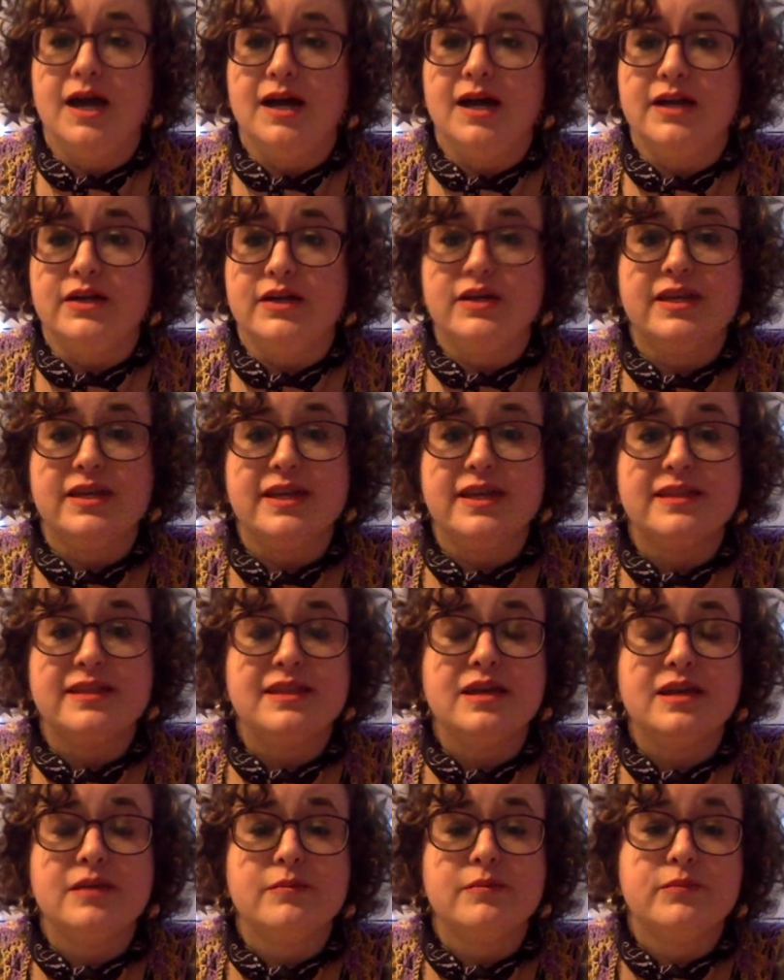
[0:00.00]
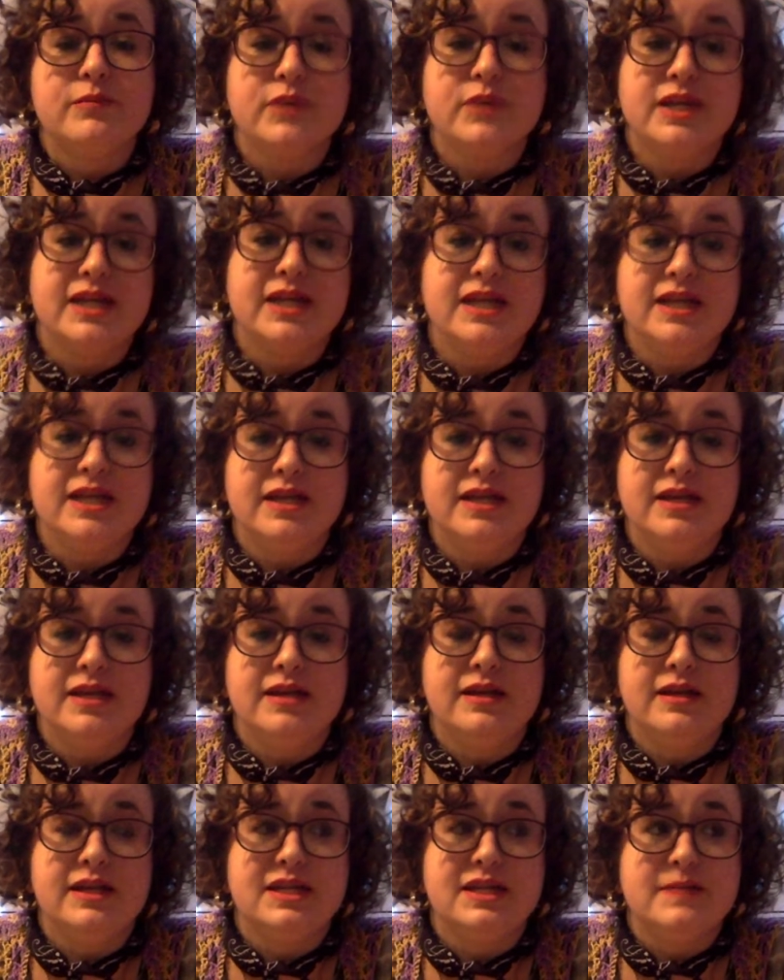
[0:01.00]
You can get them pretty
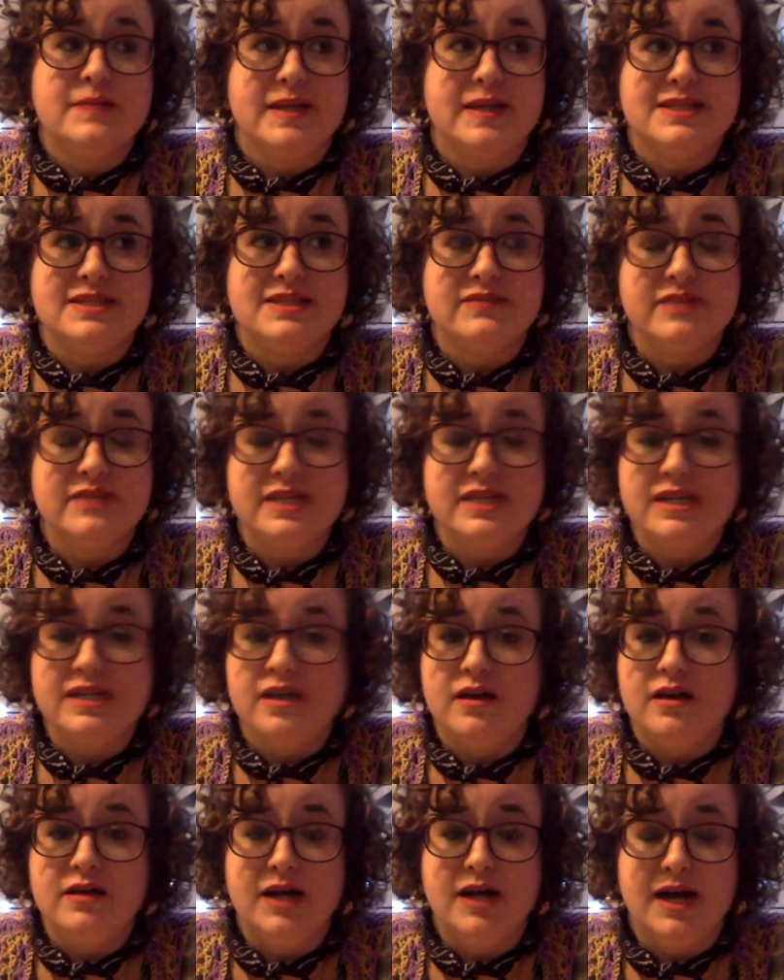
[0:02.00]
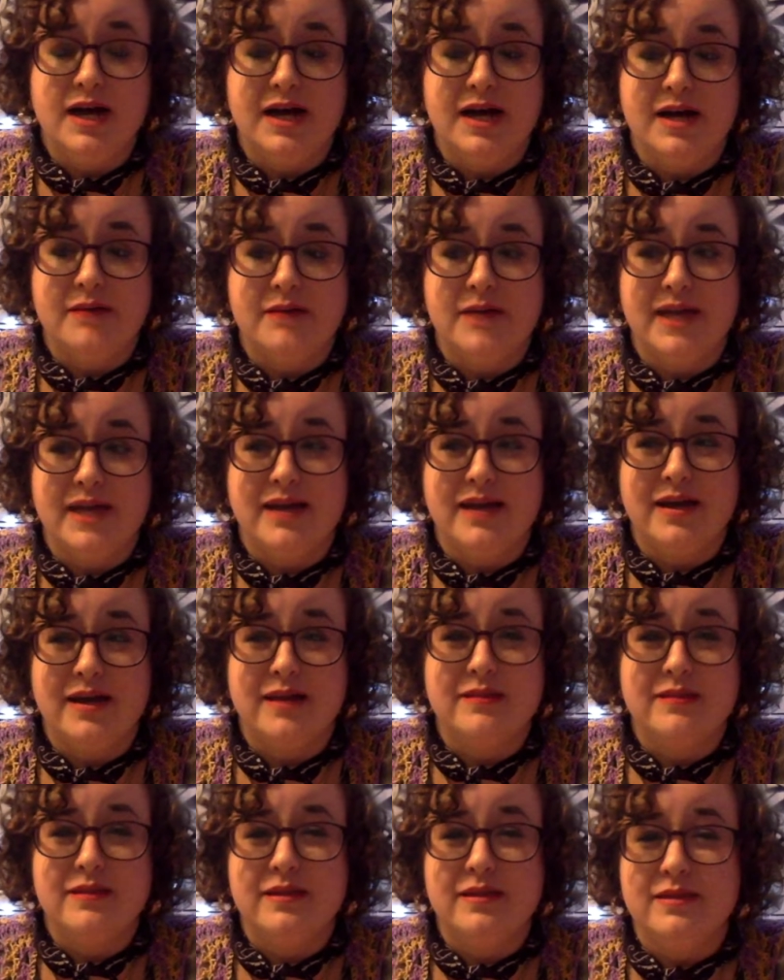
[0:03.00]
inexpensively. I got
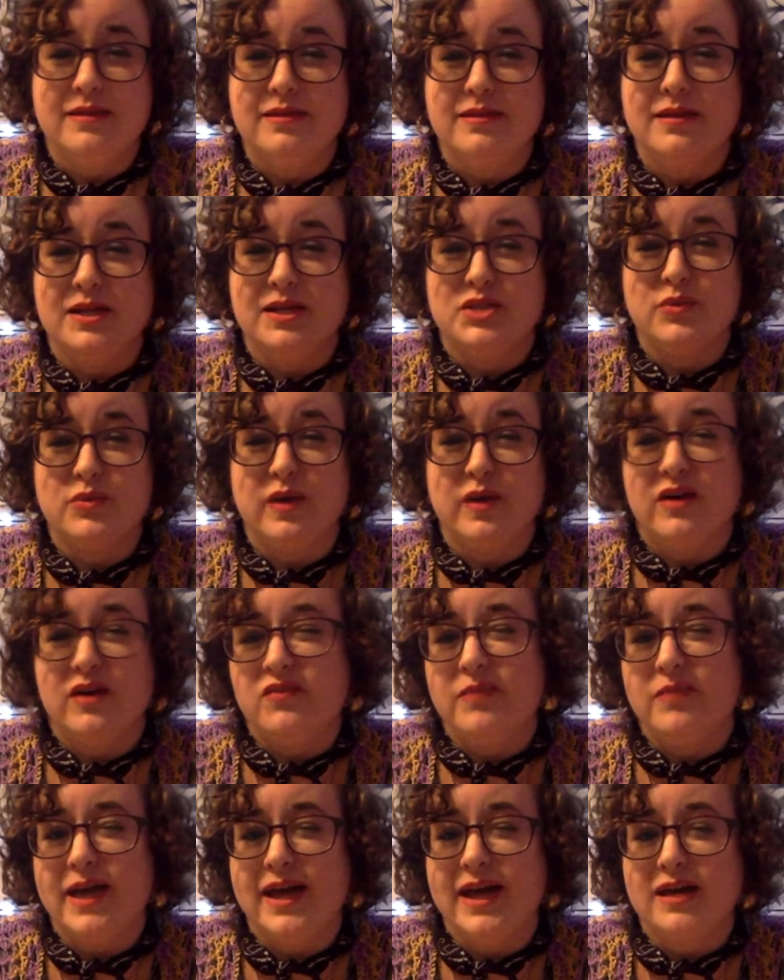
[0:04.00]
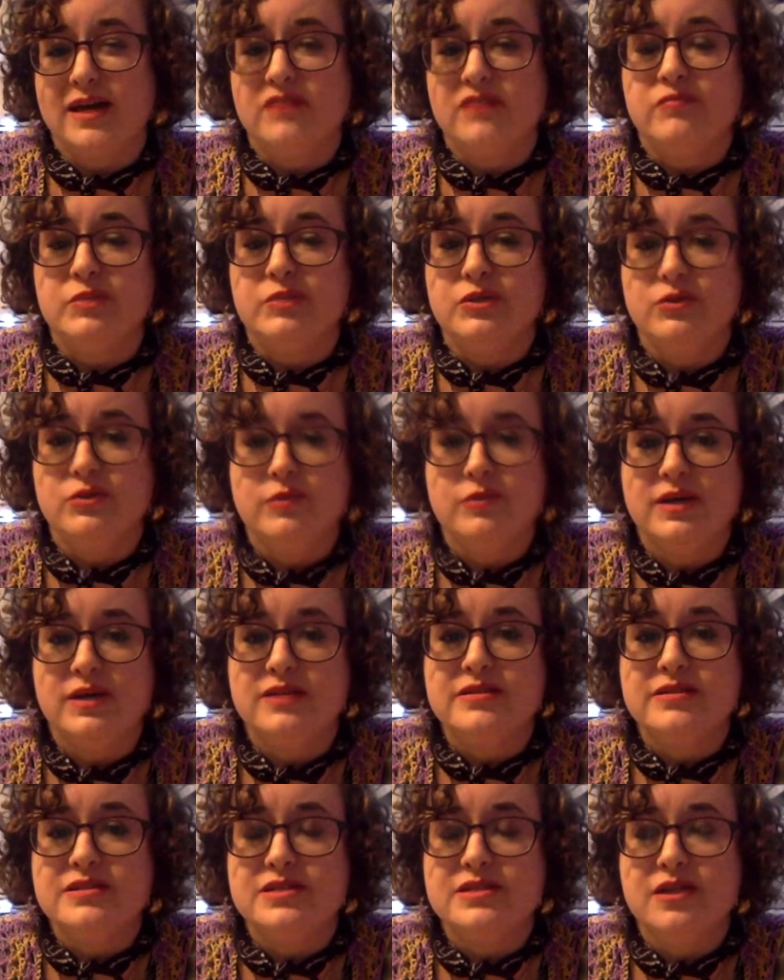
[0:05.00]
a 12-pack of blue
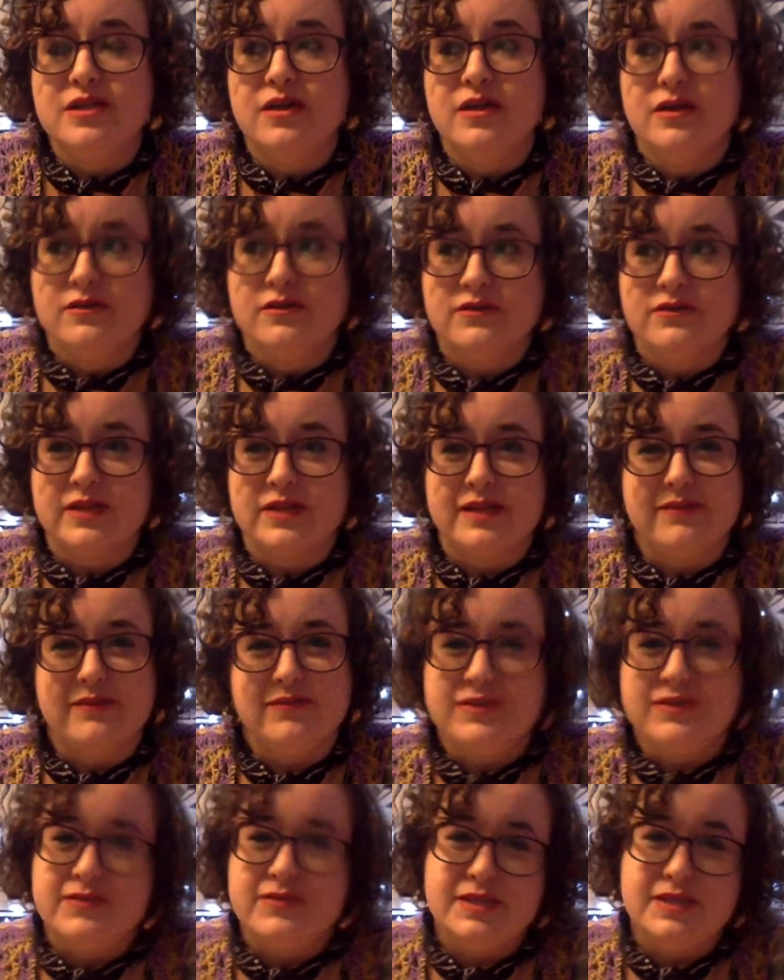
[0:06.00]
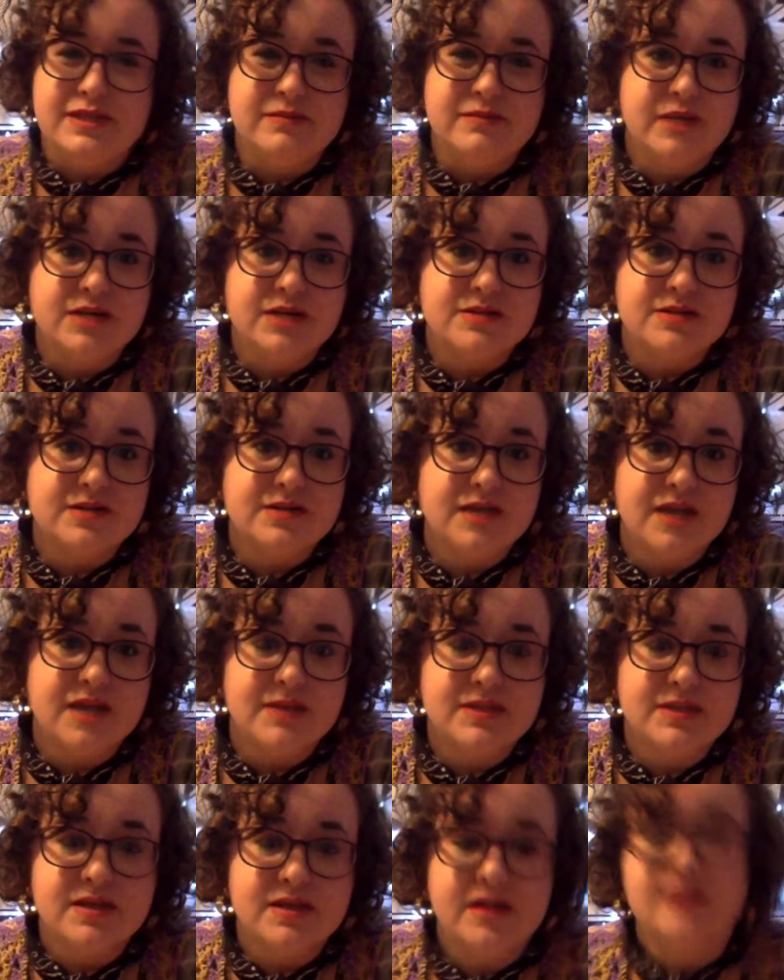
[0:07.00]
ones for like $15 on
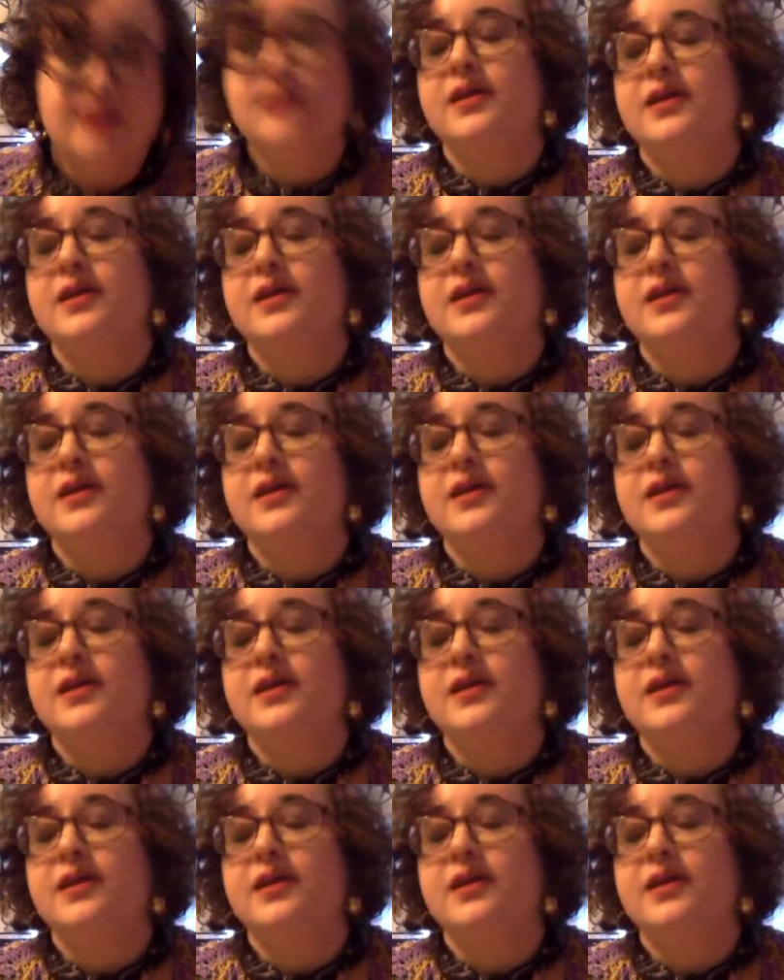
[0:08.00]
Amazon.